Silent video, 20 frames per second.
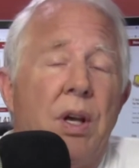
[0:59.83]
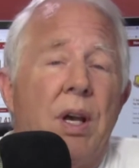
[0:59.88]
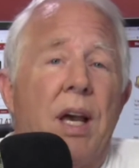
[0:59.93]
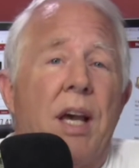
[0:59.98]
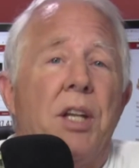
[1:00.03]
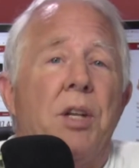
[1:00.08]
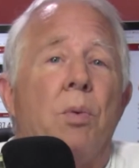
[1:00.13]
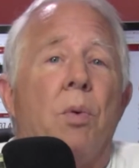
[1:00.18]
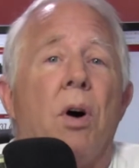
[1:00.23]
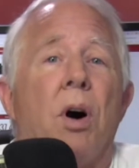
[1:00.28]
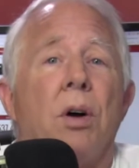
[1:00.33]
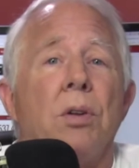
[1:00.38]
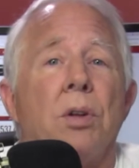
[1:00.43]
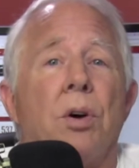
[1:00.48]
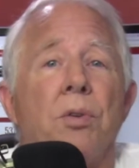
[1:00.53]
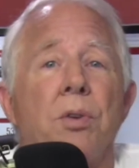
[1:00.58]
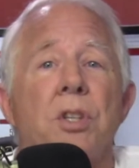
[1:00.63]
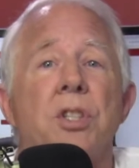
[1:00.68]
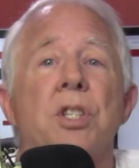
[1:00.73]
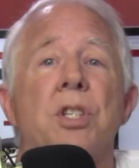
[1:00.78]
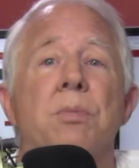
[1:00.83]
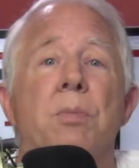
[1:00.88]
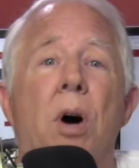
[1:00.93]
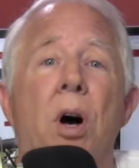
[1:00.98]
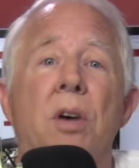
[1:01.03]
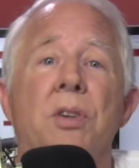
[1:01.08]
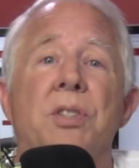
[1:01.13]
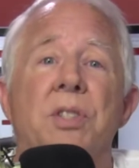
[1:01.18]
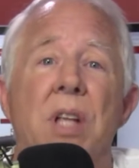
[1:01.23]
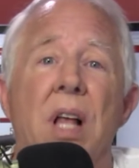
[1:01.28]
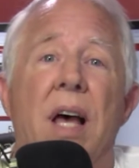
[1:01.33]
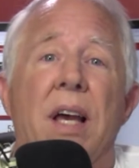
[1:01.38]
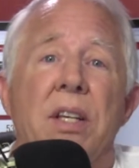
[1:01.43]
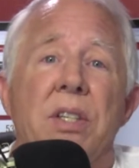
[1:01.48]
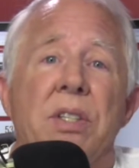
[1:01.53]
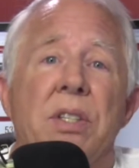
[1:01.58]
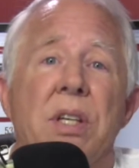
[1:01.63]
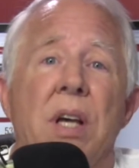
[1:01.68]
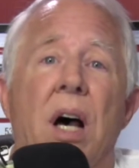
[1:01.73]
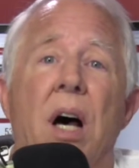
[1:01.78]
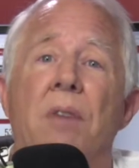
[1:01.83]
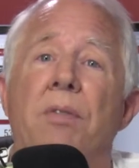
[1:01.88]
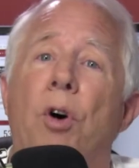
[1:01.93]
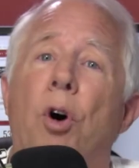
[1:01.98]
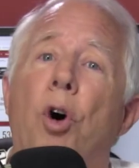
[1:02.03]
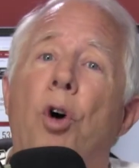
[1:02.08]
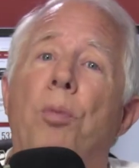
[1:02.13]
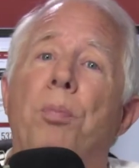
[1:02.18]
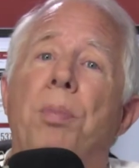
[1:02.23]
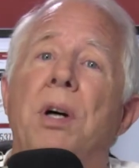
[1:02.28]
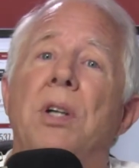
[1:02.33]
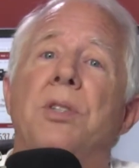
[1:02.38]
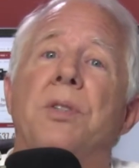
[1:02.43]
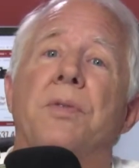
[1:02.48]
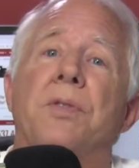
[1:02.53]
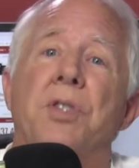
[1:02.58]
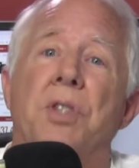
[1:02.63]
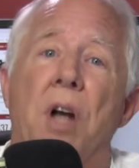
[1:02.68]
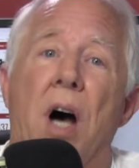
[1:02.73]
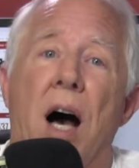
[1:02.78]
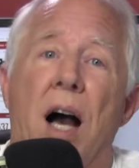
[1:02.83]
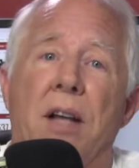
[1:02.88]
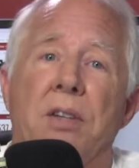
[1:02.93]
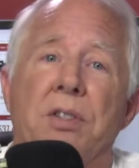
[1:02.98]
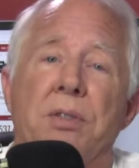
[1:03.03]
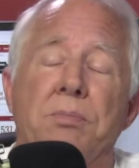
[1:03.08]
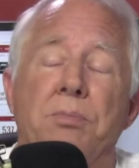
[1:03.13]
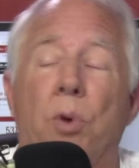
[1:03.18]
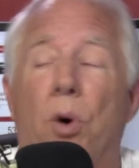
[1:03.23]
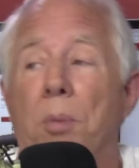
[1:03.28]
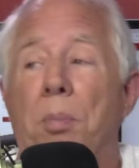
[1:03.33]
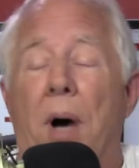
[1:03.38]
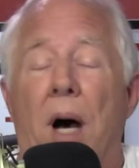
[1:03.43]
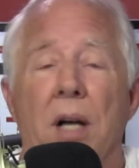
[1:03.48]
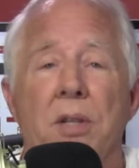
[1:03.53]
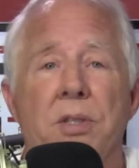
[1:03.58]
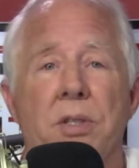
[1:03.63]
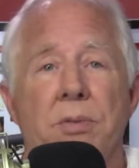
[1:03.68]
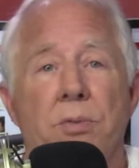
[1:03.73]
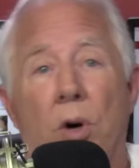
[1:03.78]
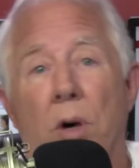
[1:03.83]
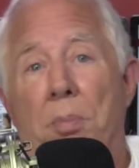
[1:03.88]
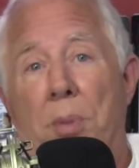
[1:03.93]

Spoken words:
and you all own a small slice of a whole bunch of stocks or bonds or